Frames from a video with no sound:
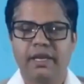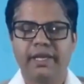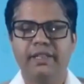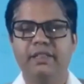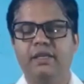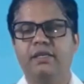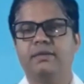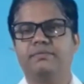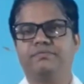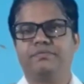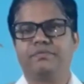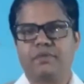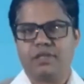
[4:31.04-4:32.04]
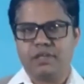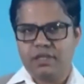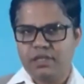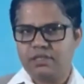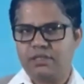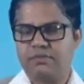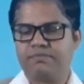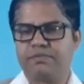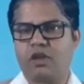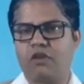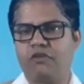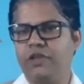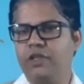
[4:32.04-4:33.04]
In these
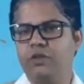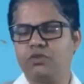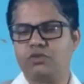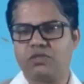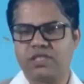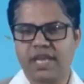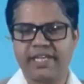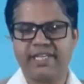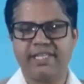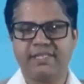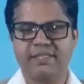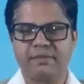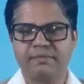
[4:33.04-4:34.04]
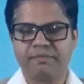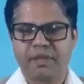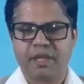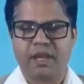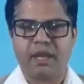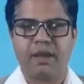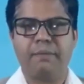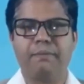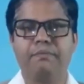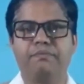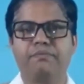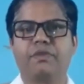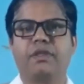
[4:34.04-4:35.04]
Aurobindo societies,
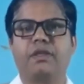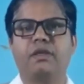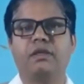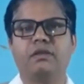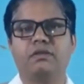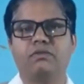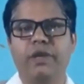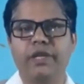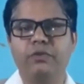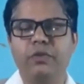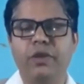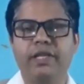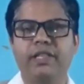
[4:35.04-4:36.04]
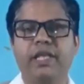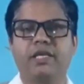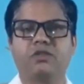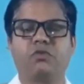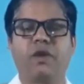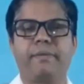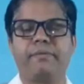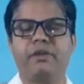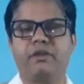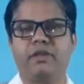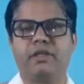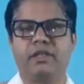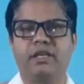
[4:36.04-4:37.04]
when doing this
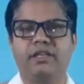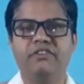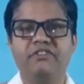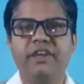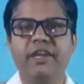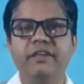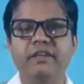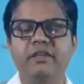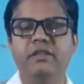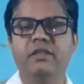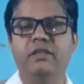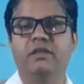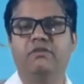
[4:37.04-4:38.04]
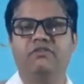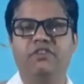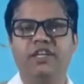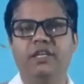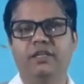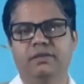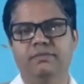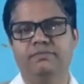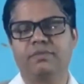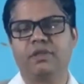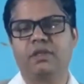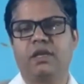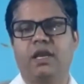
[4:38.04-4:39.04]
webinar in the different field
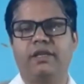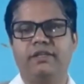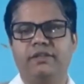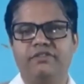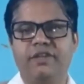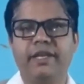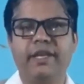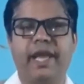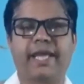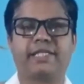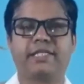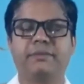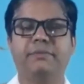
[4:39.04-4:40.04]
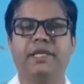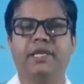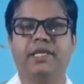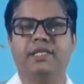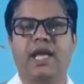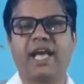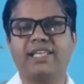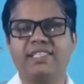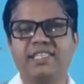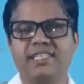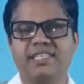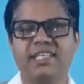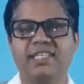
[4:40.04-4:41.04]
and different activities,
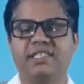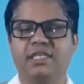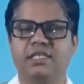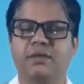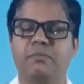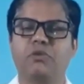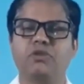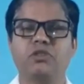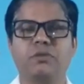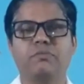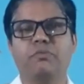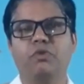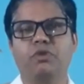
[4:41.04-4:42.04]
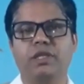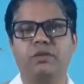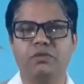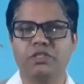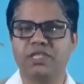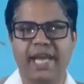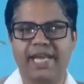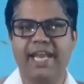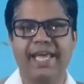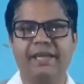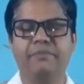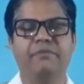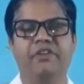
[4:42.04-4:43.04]
ICTs is the most important, which I
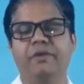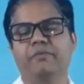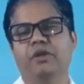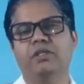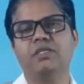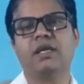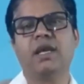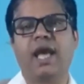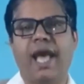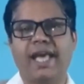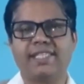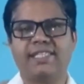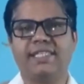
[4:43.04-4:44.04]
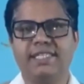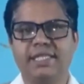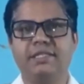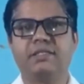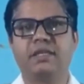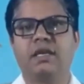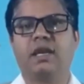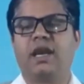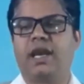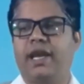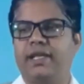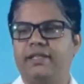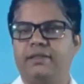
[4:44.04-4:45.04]
like very much, ICTs,
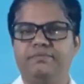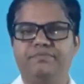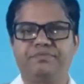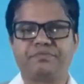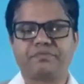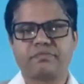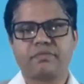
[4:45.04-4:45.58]
and